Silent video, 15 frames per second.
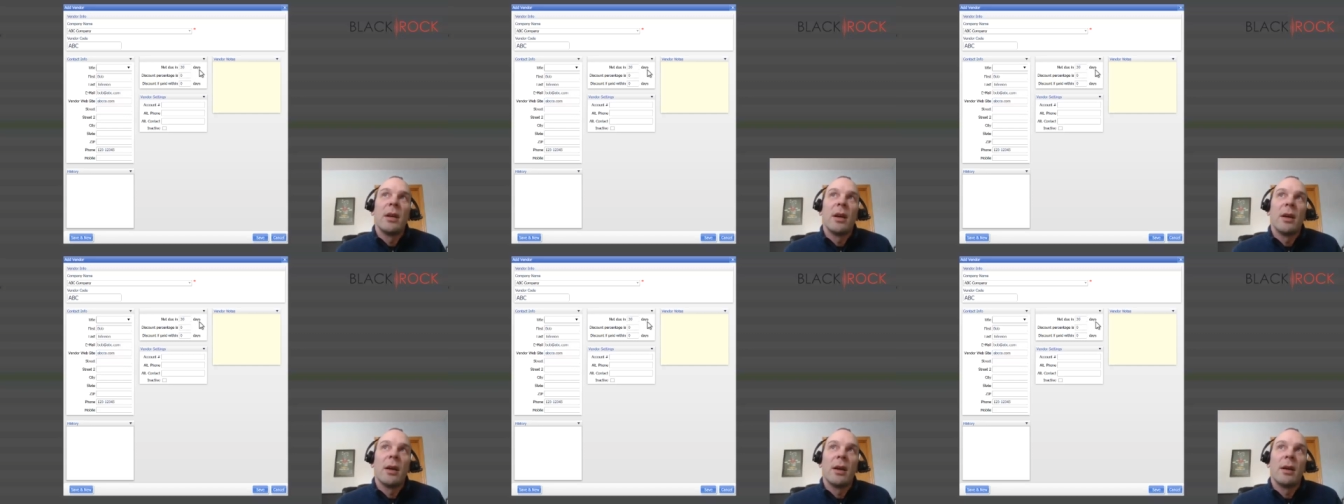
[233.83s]

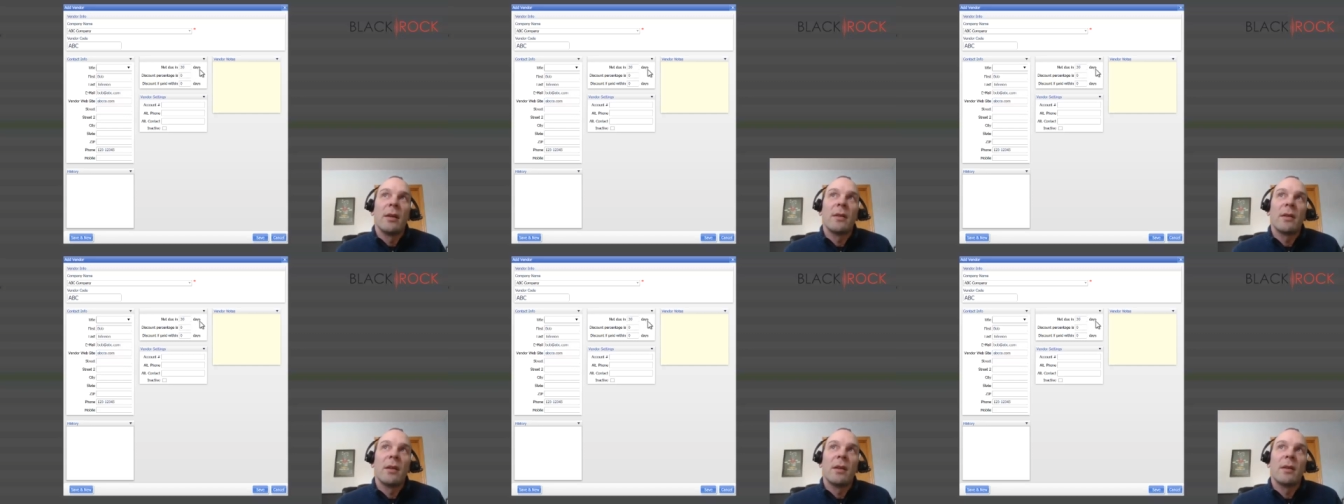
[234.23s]
Uh,
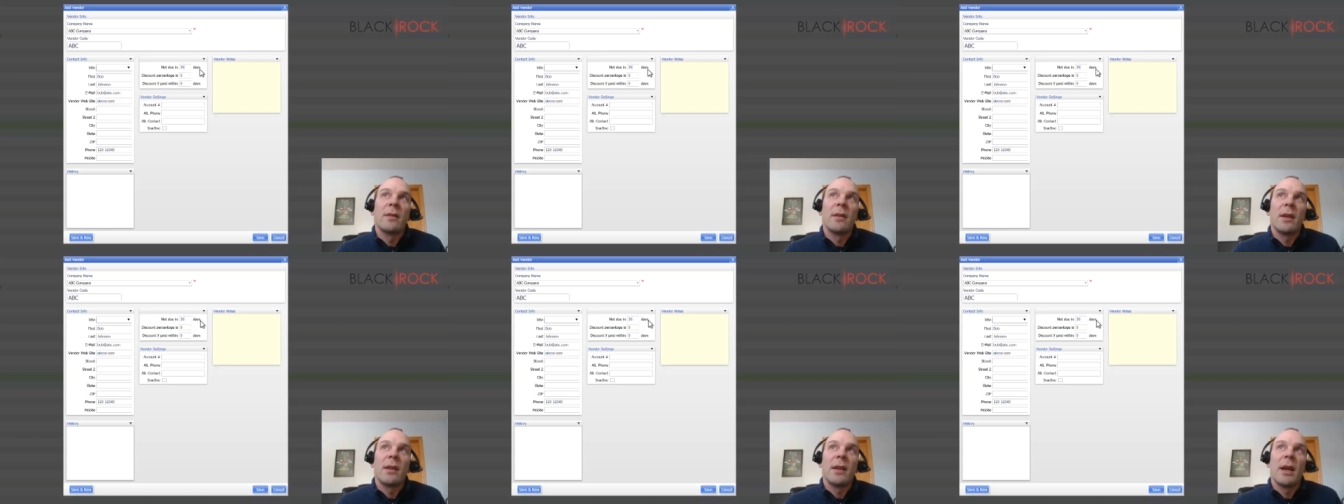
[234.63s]
it's going to
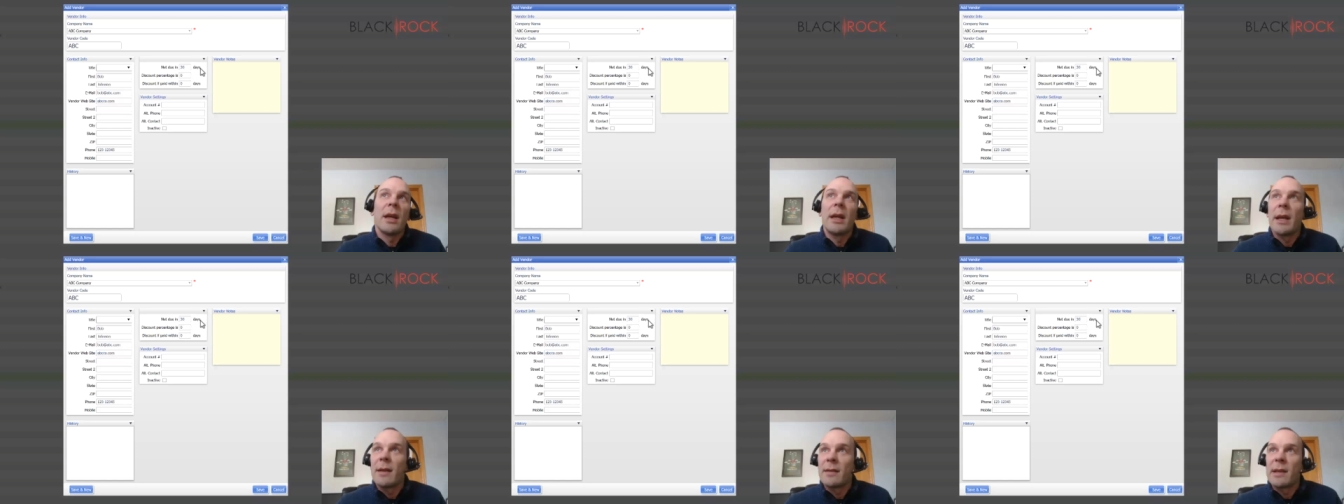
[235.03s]
set
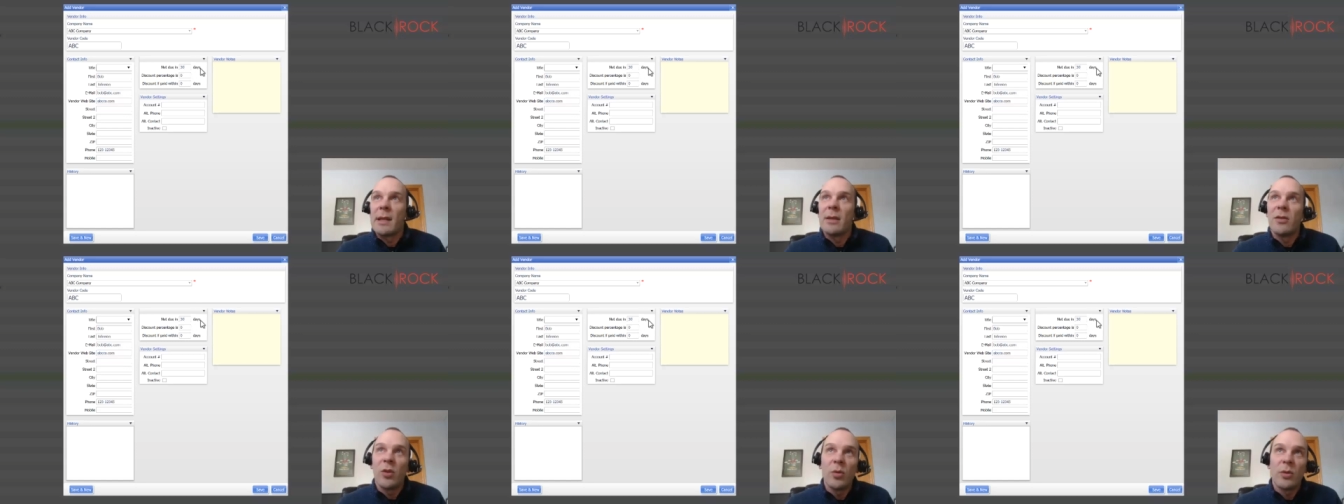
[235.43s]
that as a
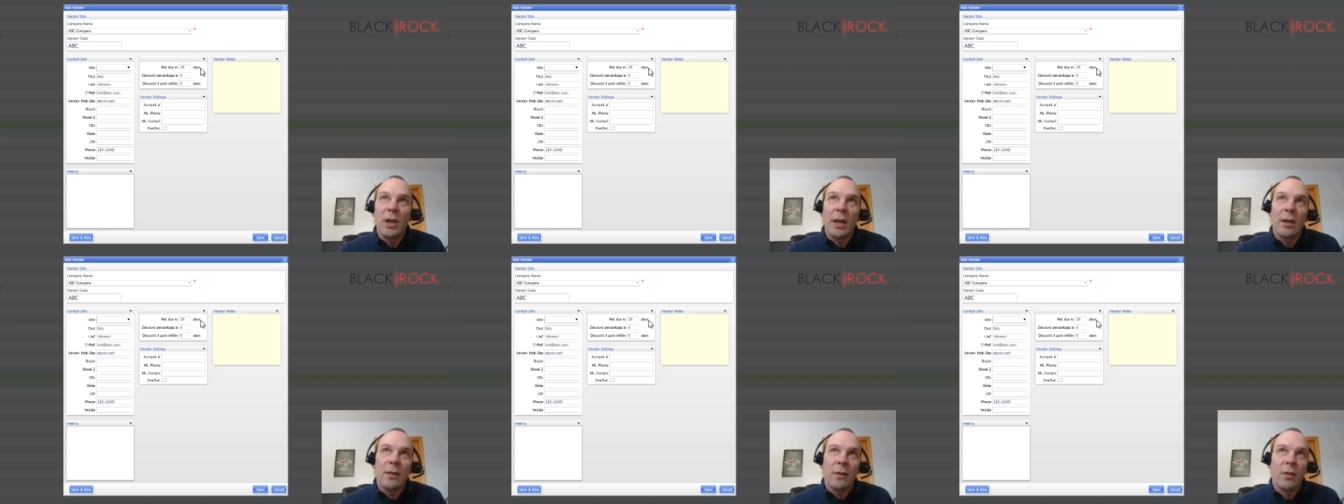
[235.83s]
due
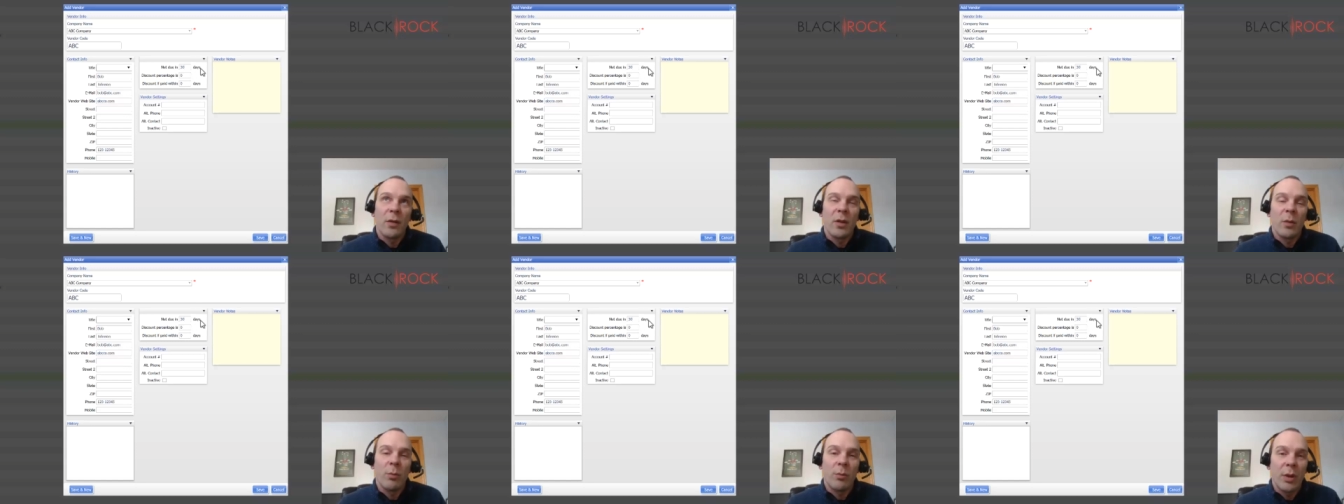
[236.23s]
date for
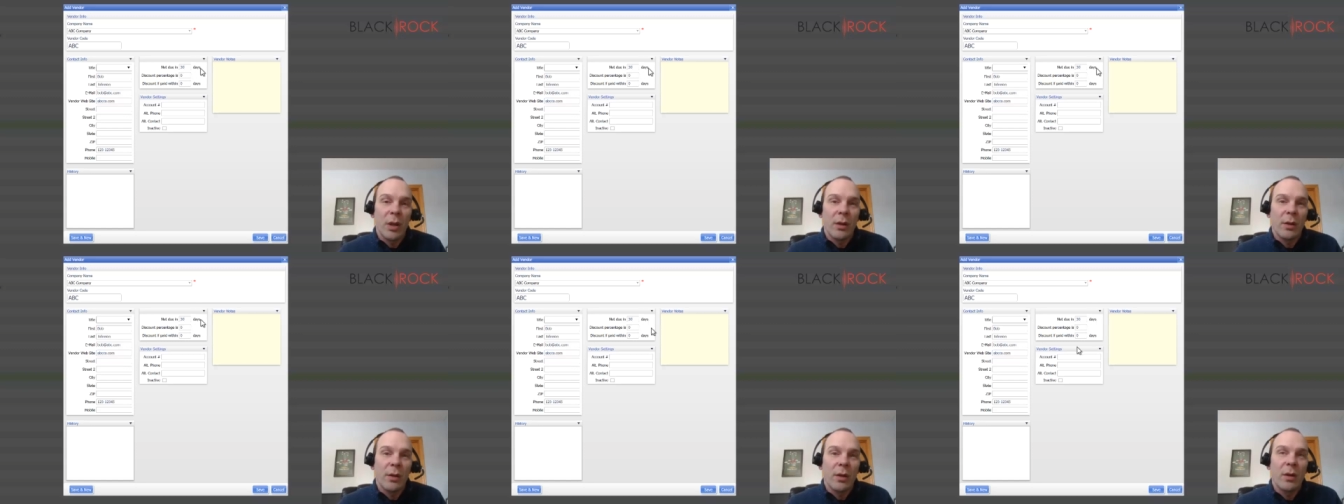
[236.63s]
the
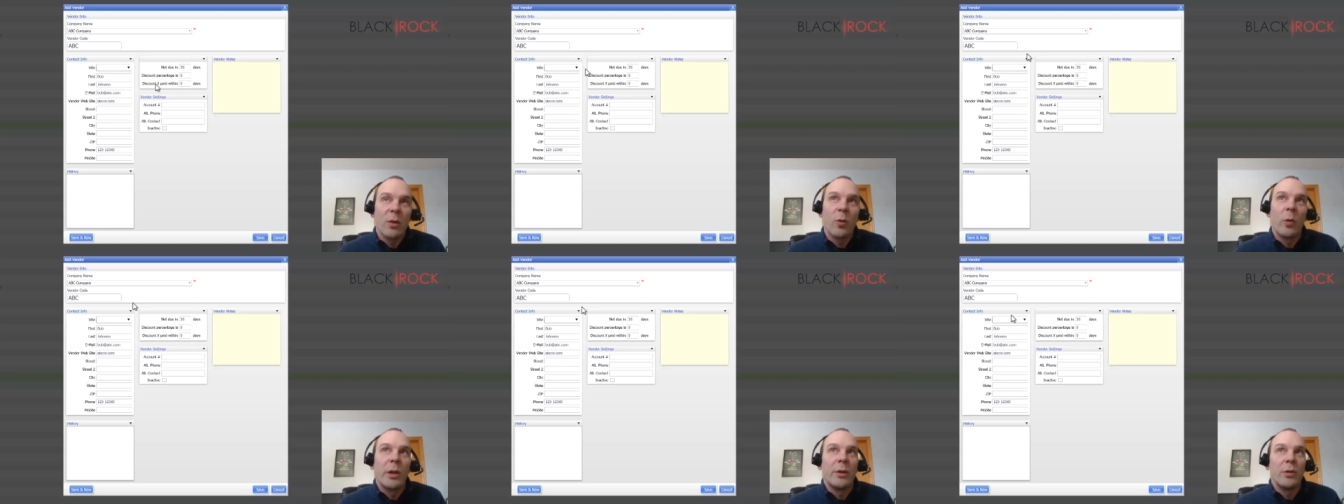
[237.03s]
bill
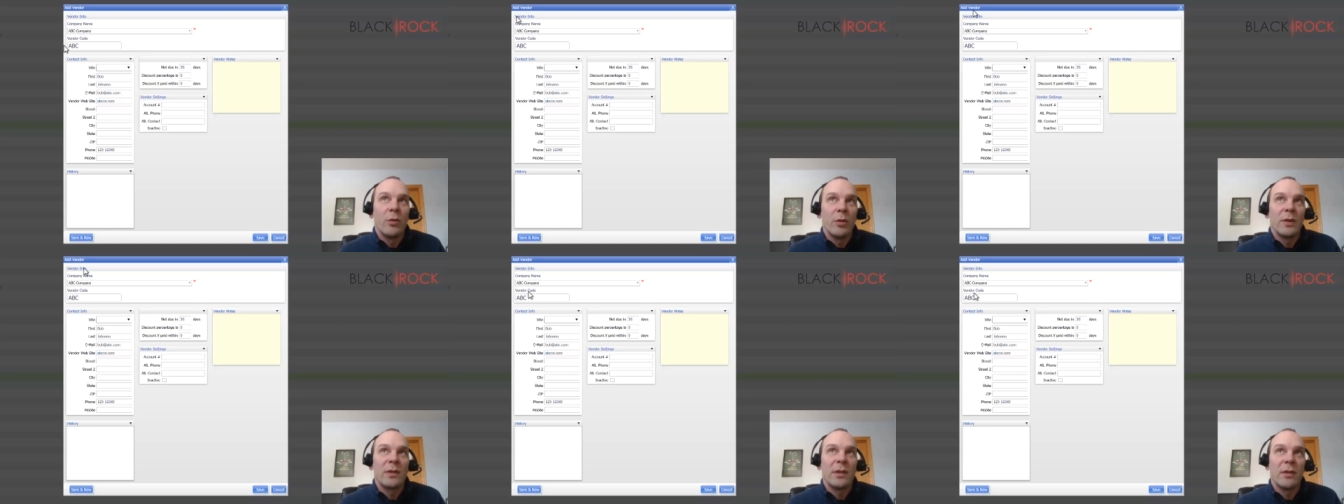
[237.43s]
when you
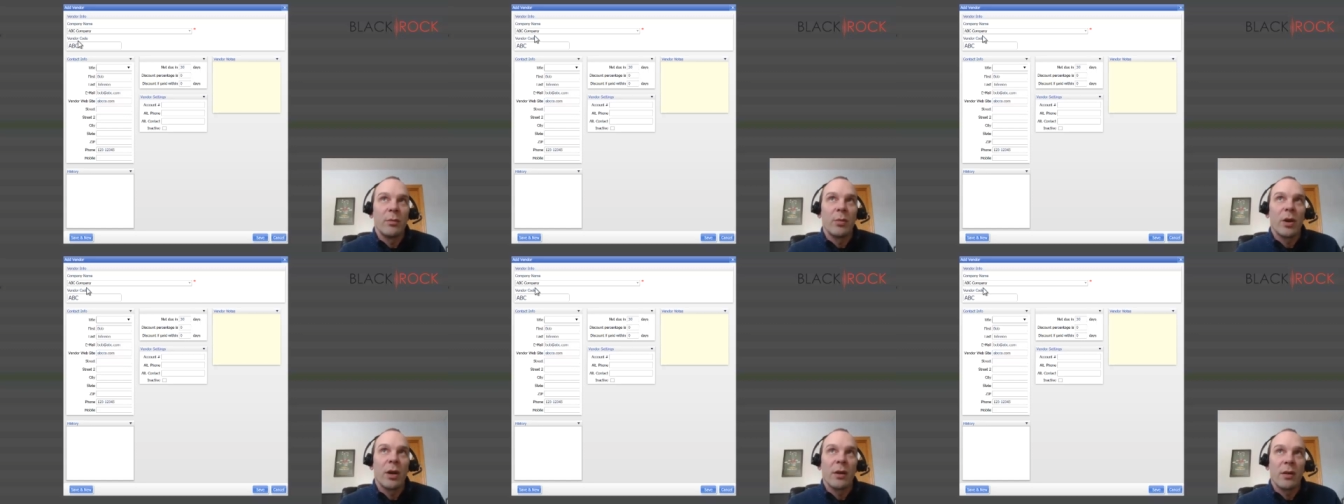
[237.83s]
receive
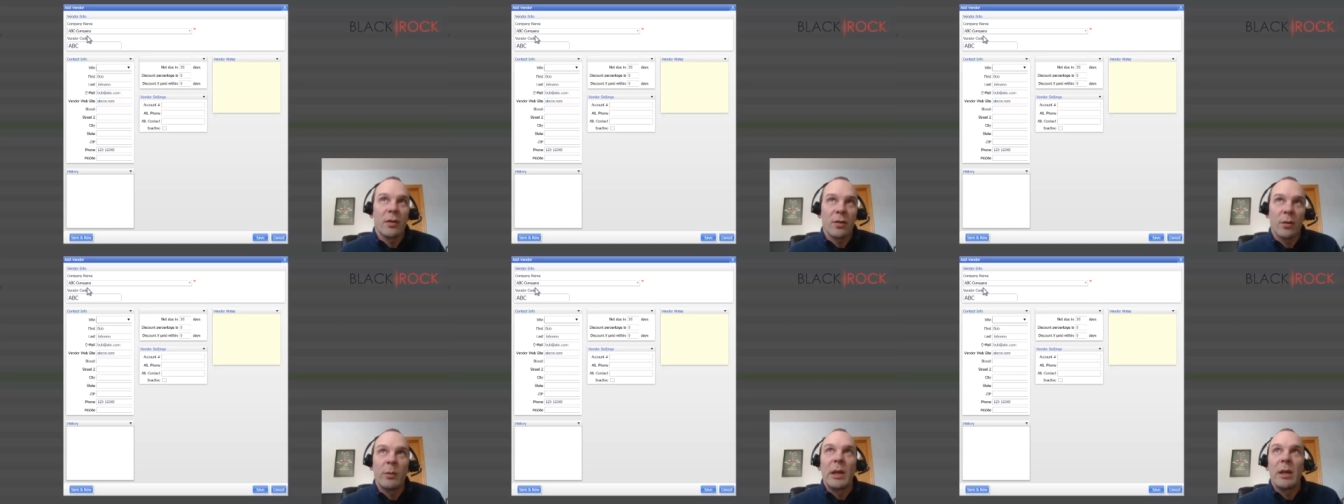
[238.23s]
products
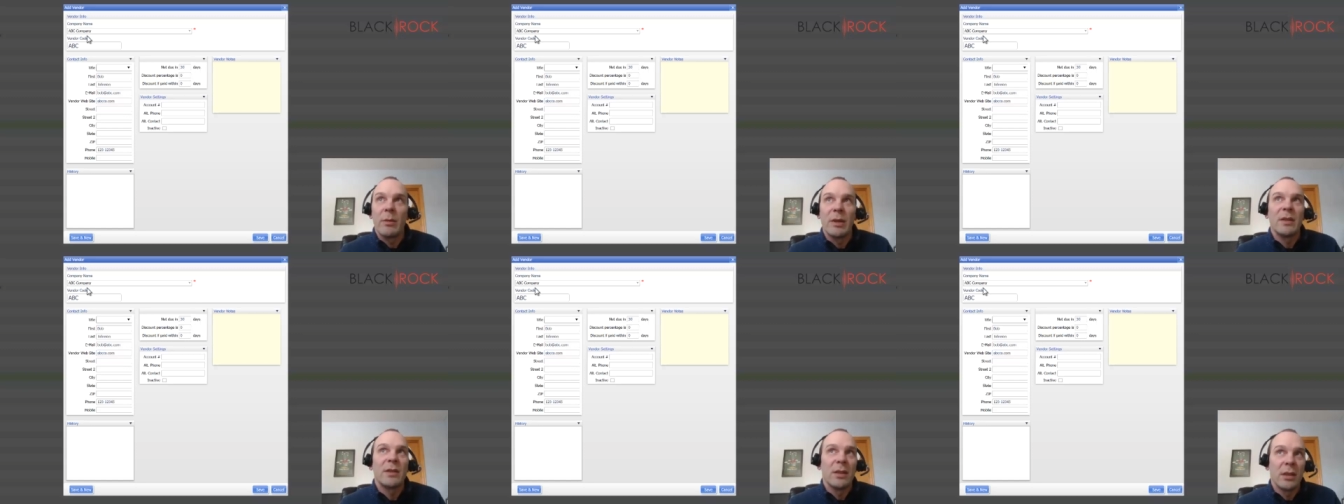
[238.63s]
from
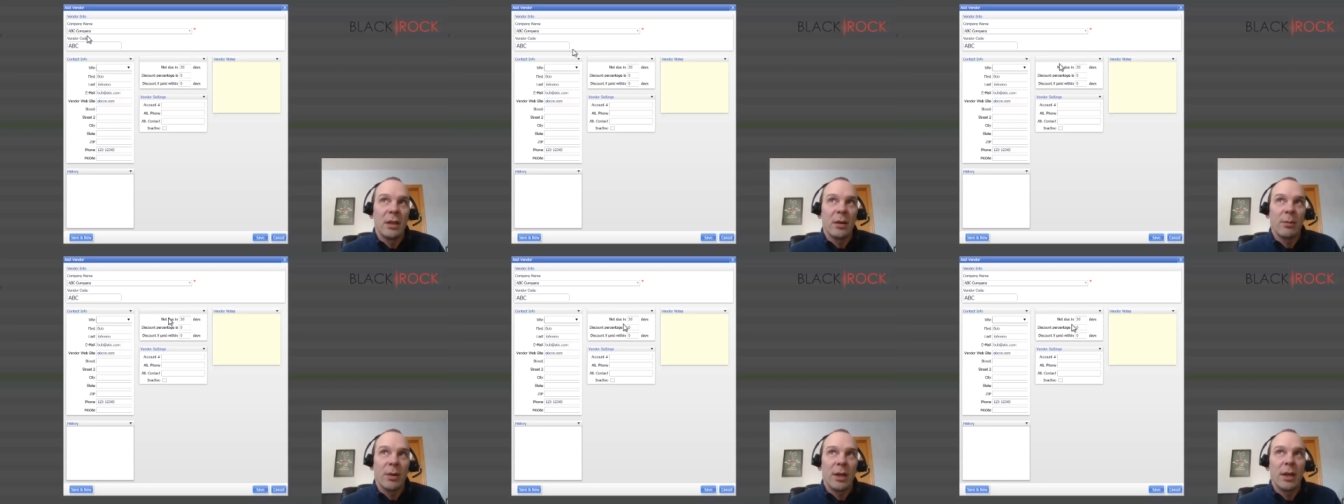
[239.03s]
ABC
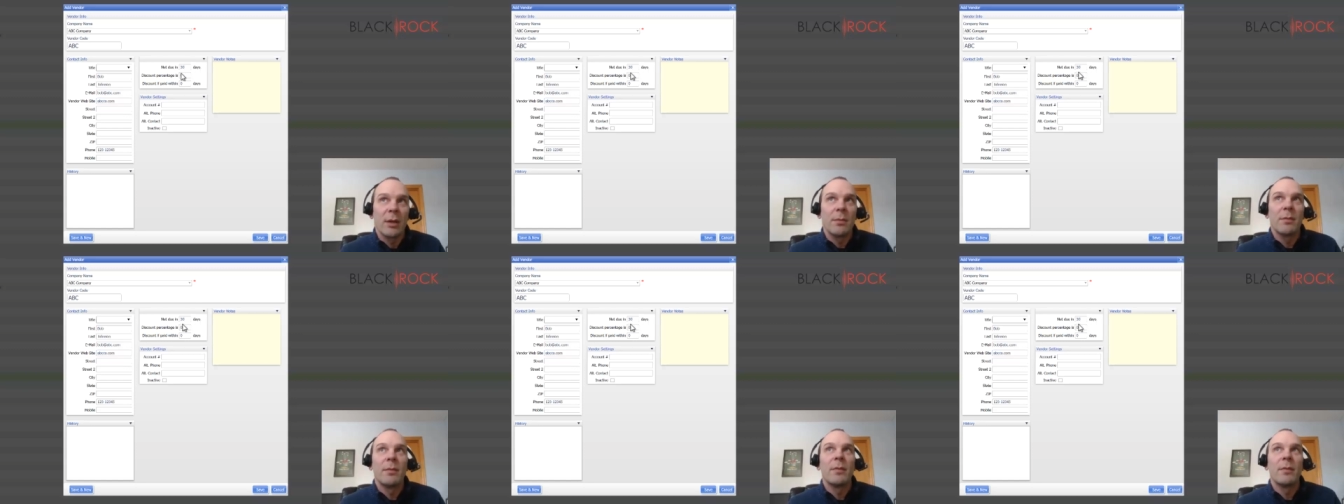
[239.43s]
Company.